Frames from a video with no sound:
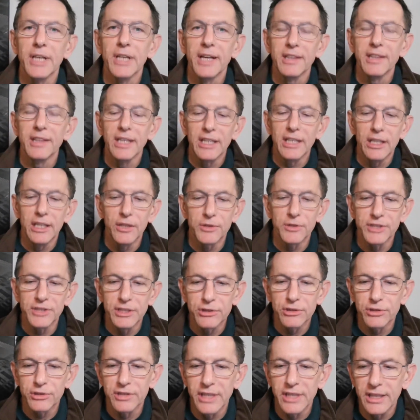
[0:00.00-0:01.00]
I think, it's
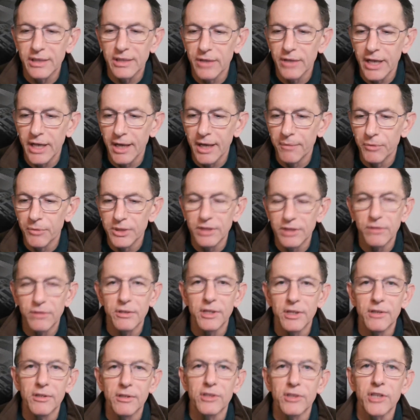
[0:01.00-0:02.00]
interesting when
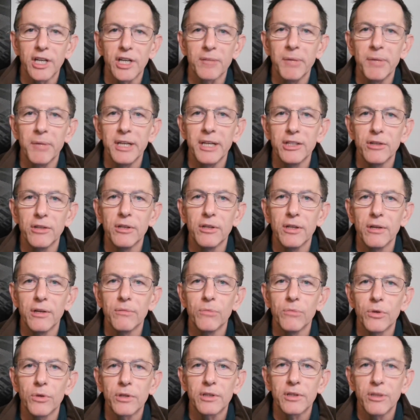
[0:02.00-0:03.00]
you talk about
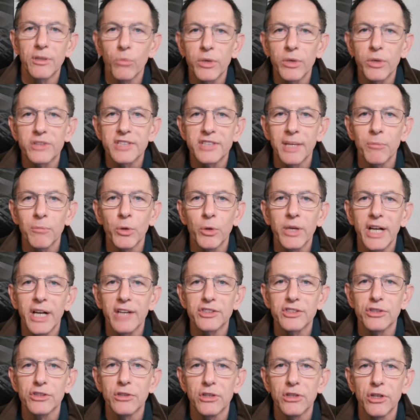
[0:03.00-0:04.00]
we're in the same
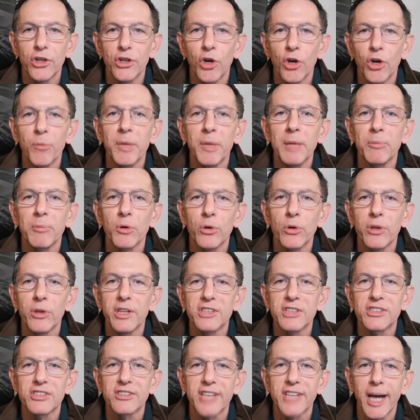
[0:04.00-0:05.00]
wheelhouse. You know people who
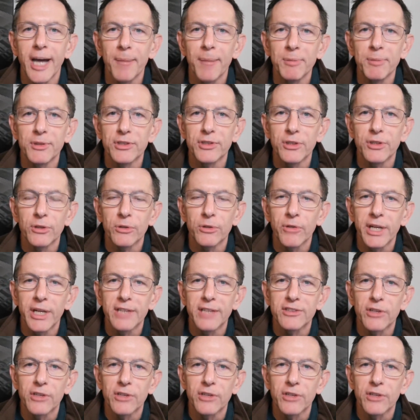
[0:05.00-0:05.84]
this has happened to, and right.